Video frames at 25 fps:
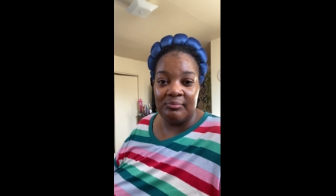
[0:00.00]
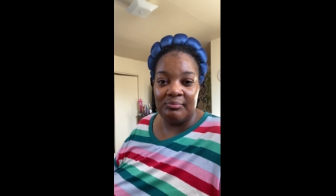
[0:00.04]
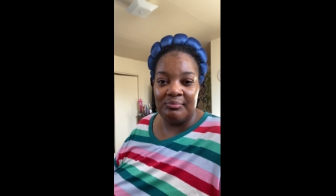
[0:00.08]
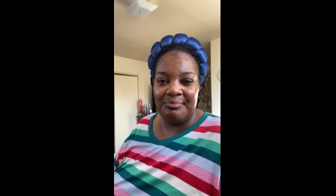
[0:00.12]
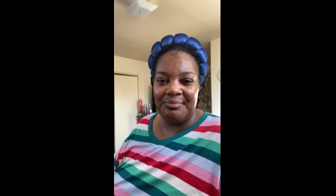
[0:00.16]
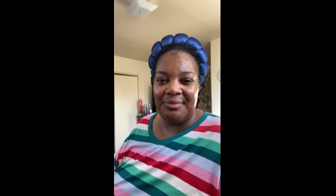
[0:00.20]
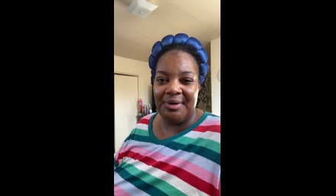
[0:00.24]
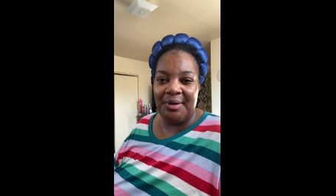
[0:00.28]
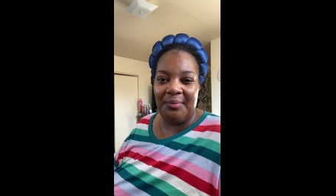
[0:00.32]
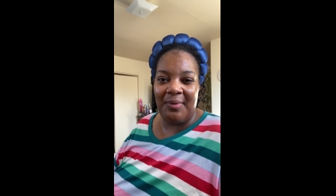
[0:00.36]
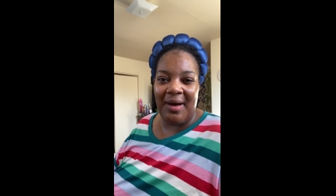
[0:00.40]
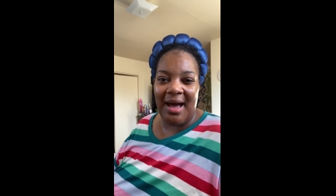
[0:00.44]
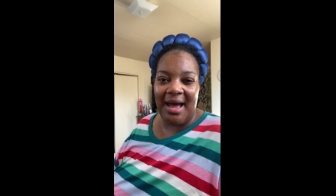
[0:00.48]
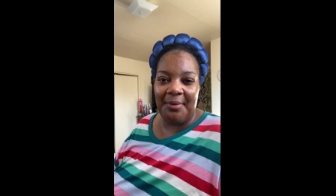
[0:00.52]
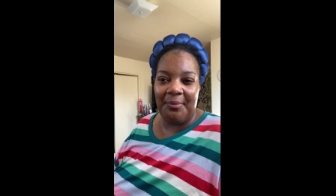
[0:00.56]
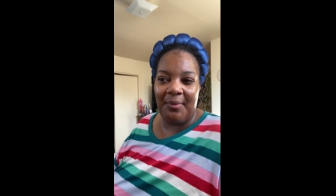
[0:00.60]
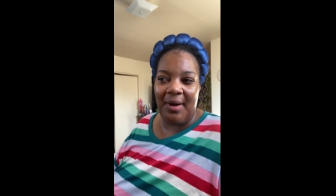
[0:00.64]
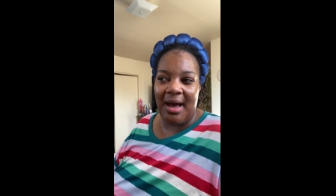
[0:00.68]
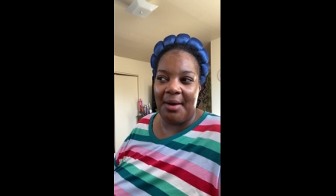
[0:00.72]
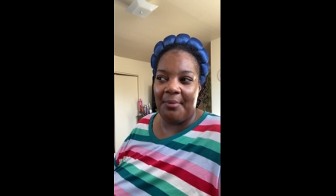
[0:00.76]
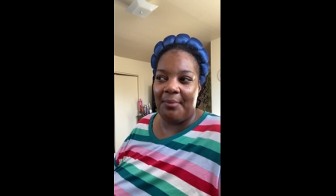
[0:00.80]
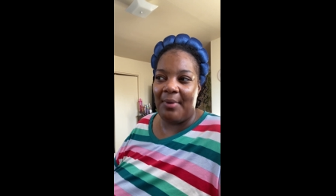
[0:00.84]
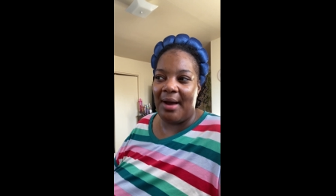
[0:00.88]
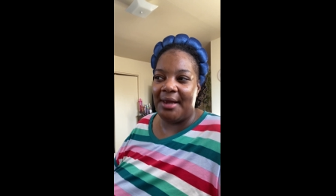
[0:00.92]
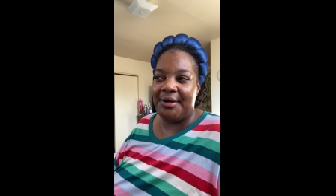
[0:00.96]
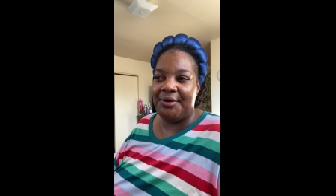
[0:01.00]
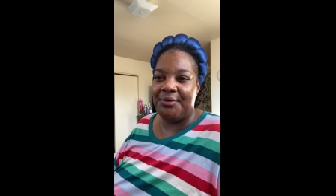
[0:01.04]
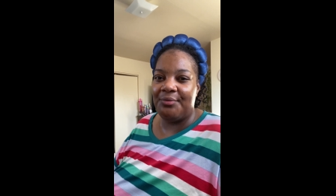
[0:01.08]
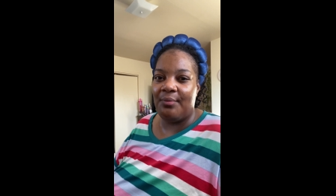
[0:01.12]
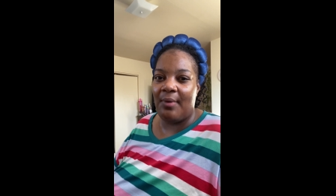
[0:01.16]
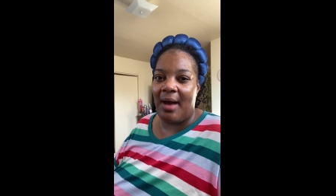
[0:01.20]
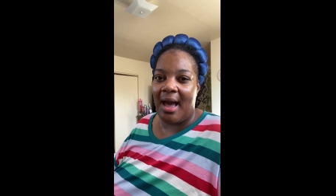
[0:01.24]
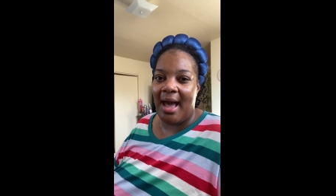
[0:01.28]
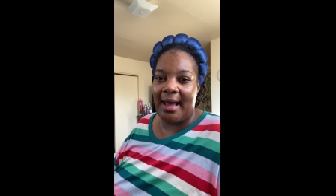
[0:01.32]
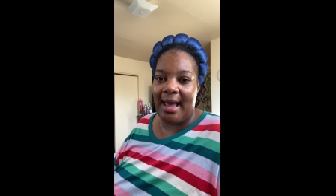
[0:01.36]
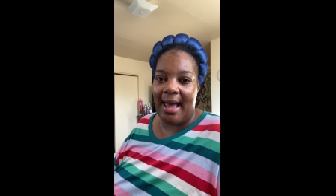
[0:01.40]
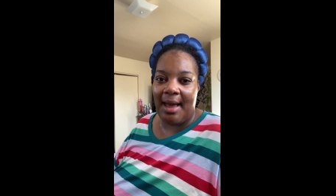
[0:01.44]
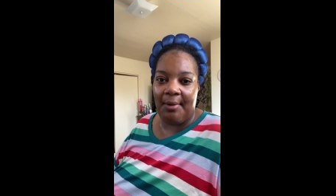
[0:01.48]
but why why why do
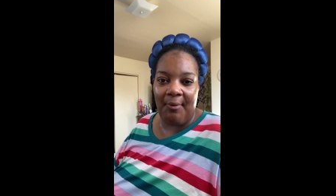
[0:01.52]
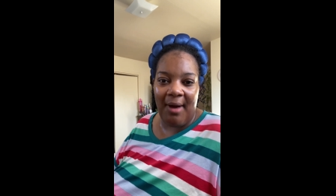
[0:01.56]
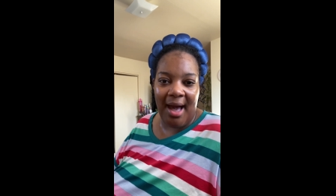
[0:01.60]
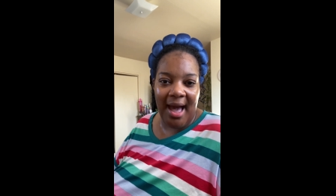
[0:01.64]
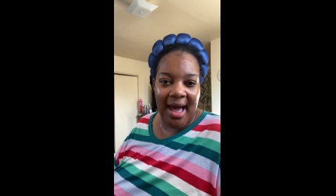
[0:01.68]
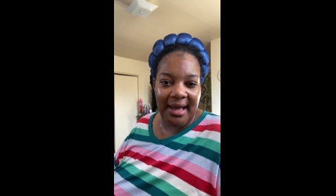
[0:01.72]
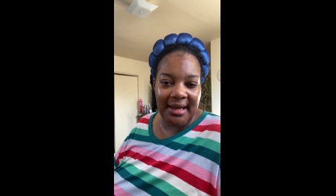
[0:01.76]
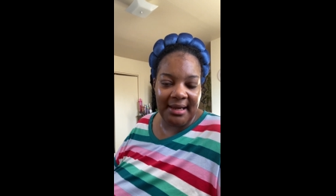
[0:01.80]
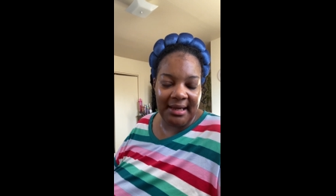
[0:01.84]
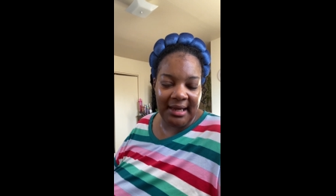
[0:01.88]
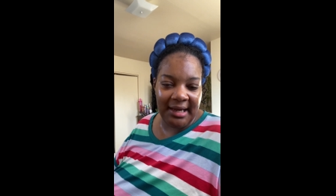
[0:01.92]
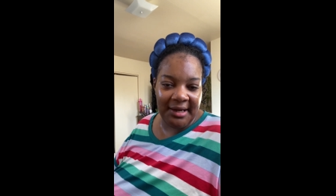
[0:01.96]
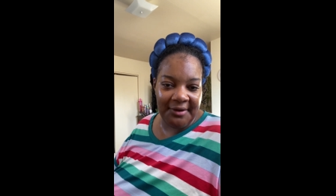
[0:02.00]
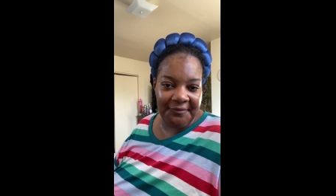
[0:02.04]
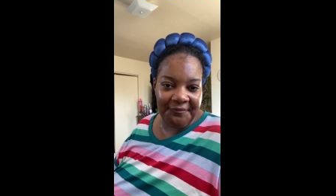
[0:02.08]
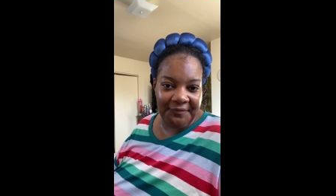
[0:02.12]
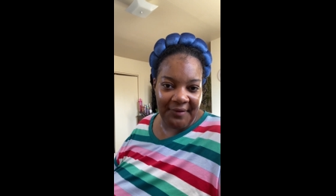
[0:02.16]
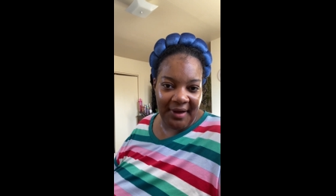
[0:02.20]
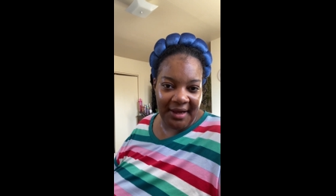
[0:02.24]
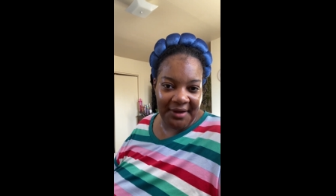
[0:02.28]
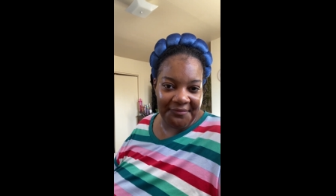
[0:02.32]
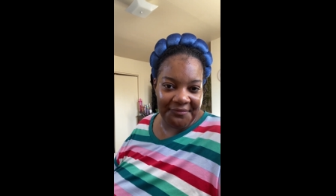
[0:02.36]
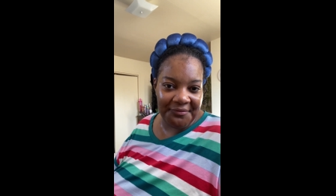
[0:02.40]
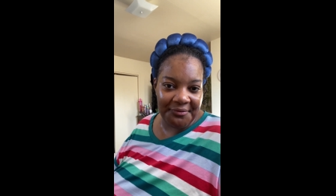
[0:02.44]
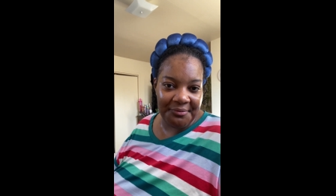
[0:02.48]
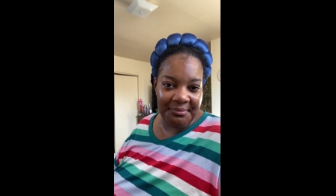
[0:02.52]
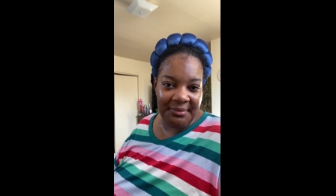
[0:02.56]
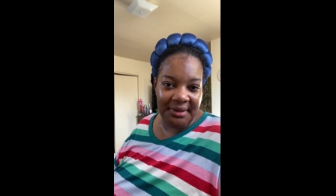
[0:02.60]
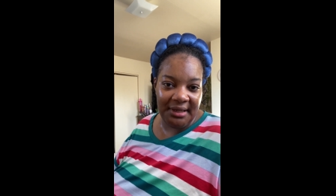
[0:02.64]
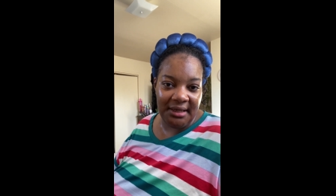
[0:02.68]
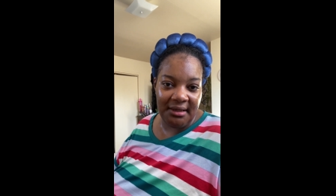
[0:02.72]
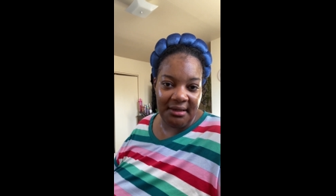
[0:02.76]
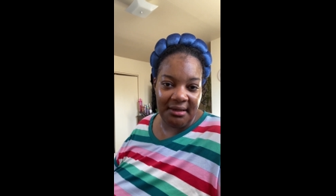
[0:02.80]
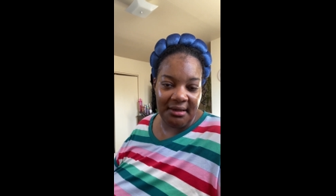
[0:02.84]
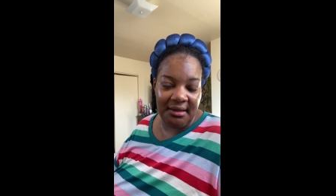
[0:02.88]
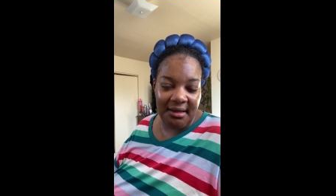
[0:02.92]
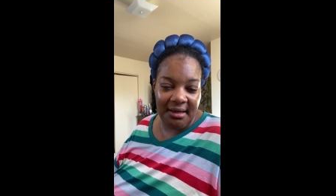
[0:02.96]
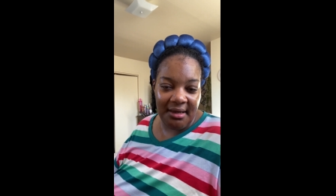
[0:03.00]
why why I can't fight for
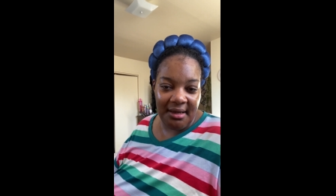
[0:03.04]
me?